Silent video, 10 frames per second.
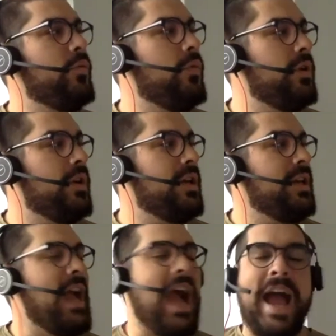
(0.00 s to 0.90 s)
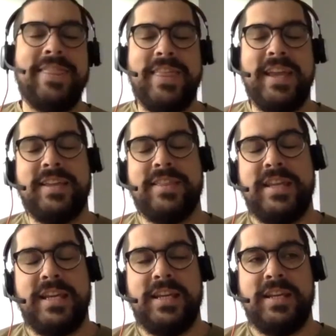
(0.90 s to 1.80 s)
Yeah, I think
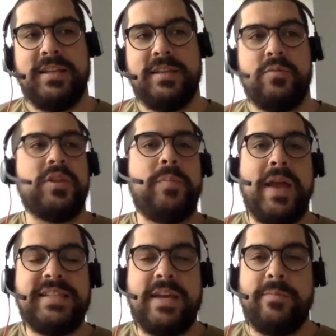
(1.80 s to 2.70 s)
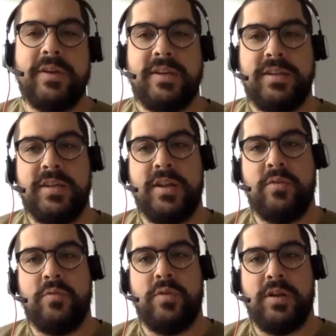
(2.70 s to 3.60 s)
the pandemic,
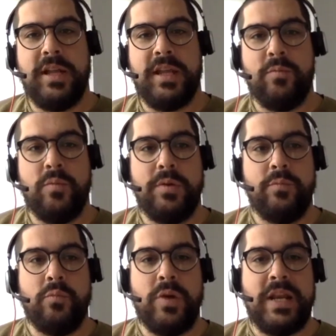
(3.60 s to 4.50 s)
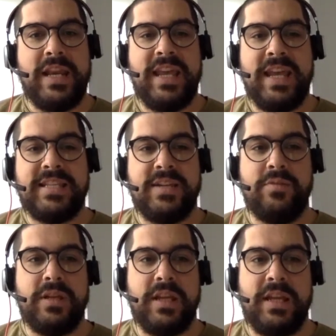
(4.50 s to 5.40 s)
like when it hit,
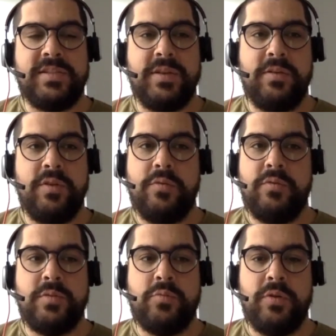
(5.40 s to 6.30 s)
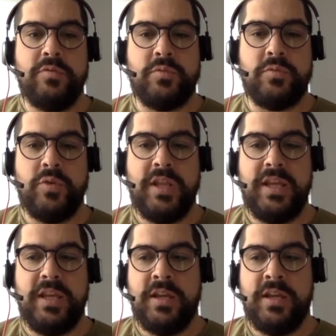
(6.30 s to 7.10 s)
it was a really